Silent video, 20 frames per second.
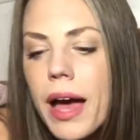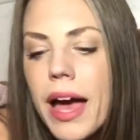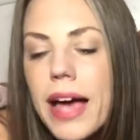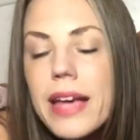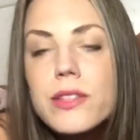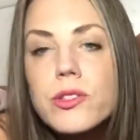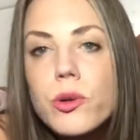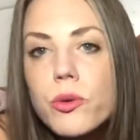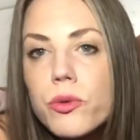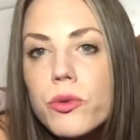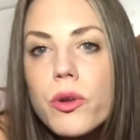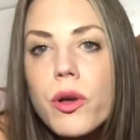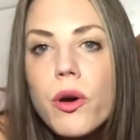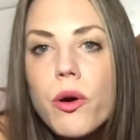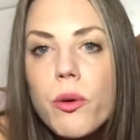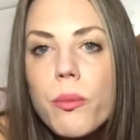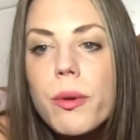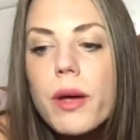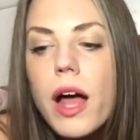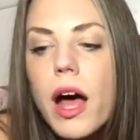I don't
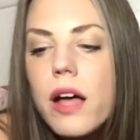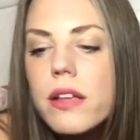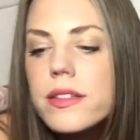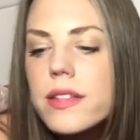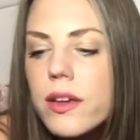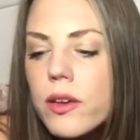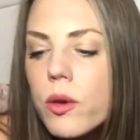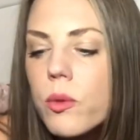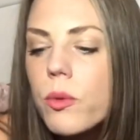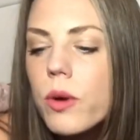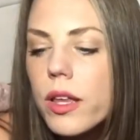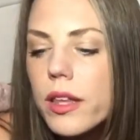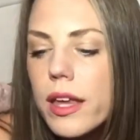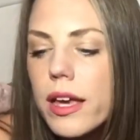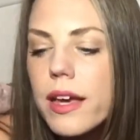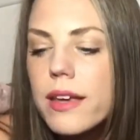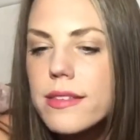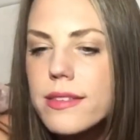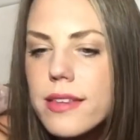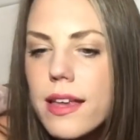know. But I'll tell you what,
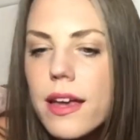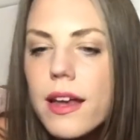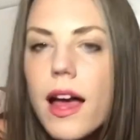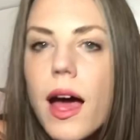like I said,